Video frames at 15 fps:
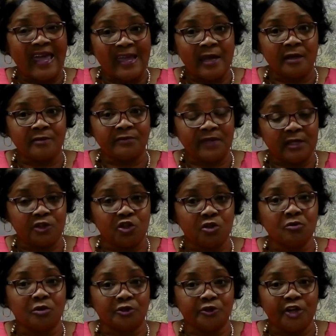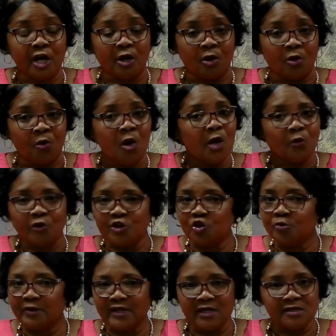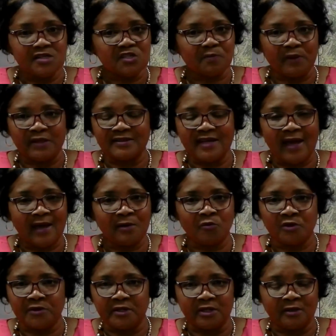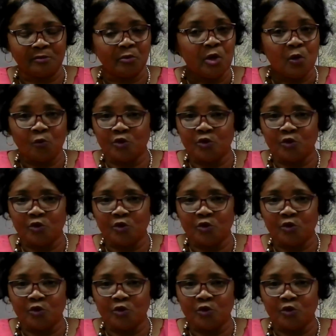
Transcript: And then you will know when you begin to spend time with Him,